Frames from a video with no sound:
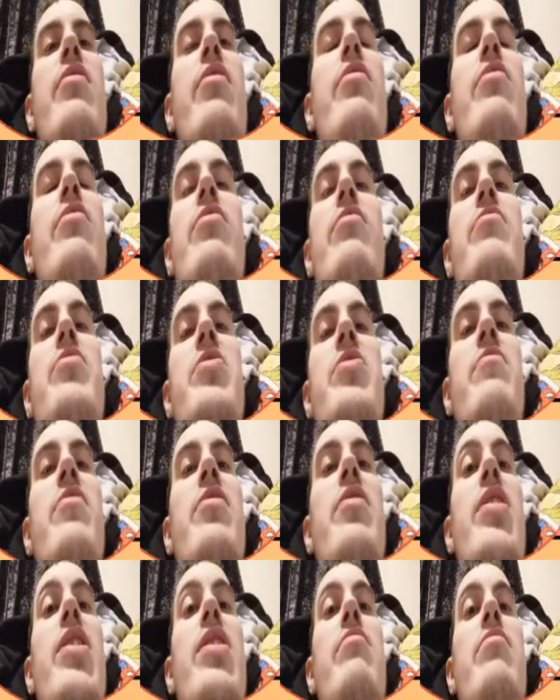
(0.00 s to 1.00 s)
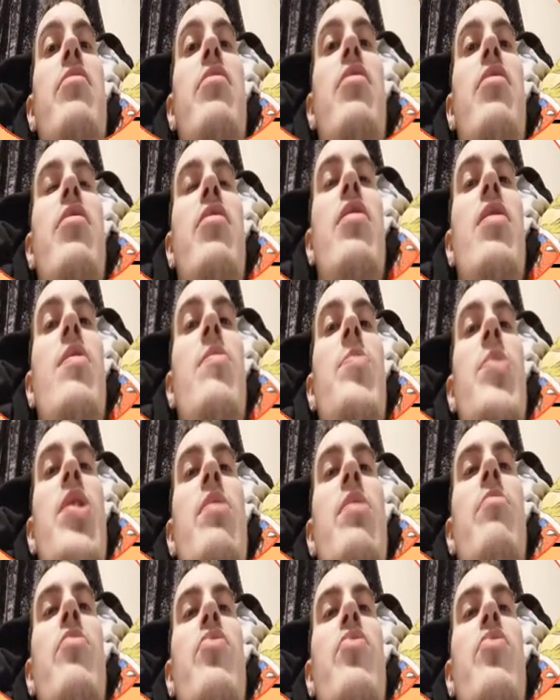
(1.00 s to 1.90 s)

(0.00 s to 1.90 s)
I don't know, something like that. Then